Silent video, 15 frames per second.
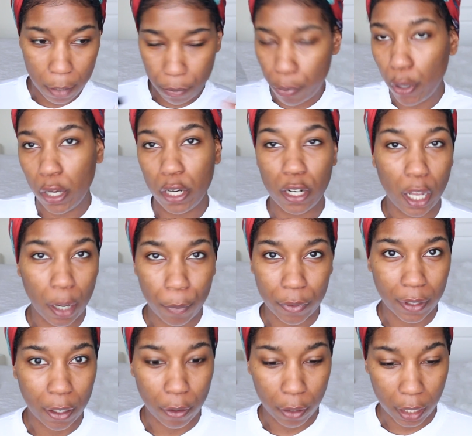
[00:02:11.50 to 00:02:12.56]
put it on
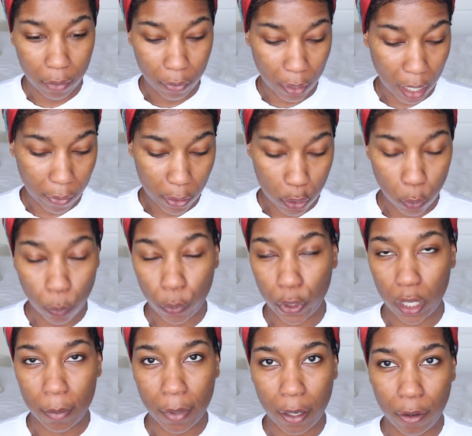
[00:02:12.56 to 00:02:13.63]
without even having to
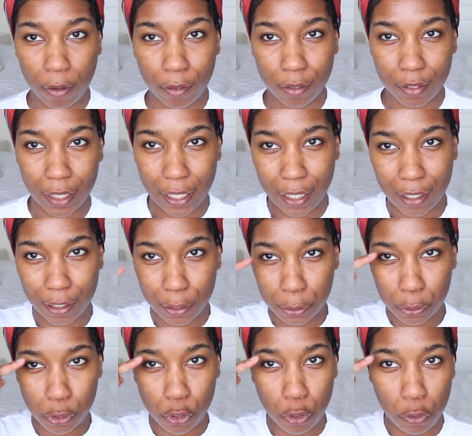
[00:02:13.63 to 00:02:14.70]
worry about like little
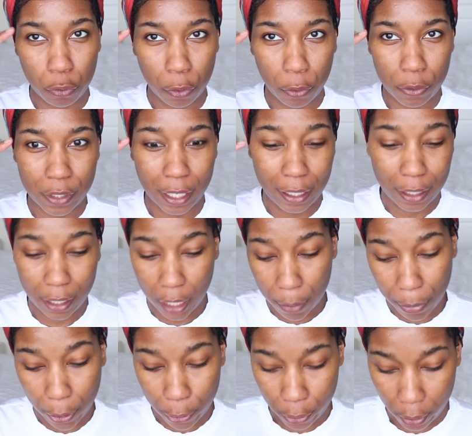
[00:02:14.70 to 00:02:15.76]
strokes ending
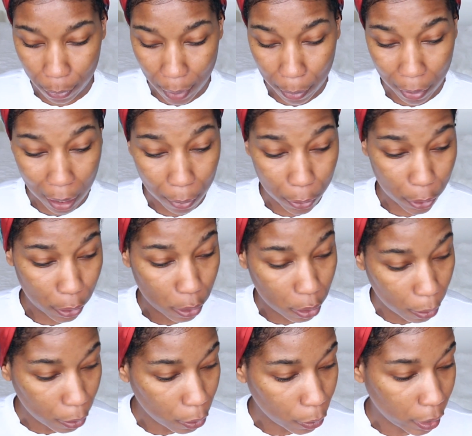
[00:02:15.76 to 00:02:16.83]
up underneath my brow, which is
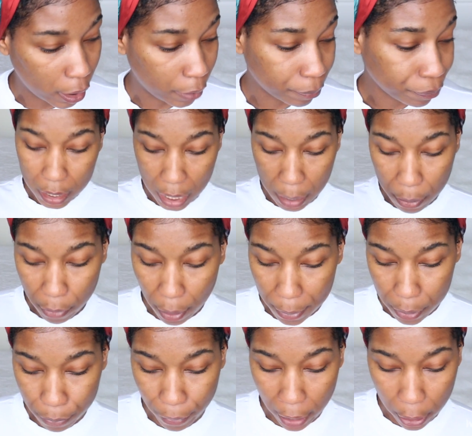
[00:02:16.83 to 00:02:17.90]
so annoying. Damon Roberts
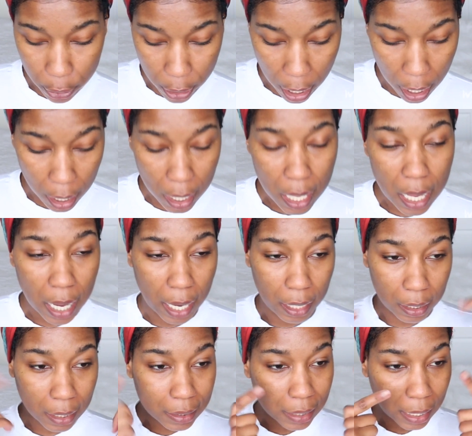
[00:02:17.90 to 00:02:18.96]
brow gel. I
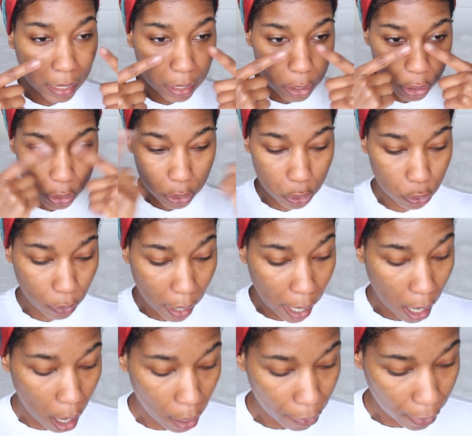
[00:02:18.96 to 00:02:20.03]
let that just
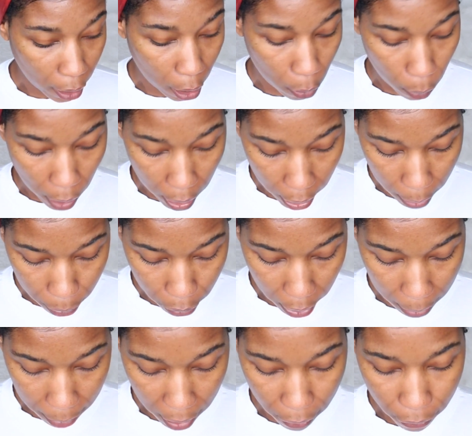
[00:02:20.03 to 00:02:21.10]
dry on there while I prep my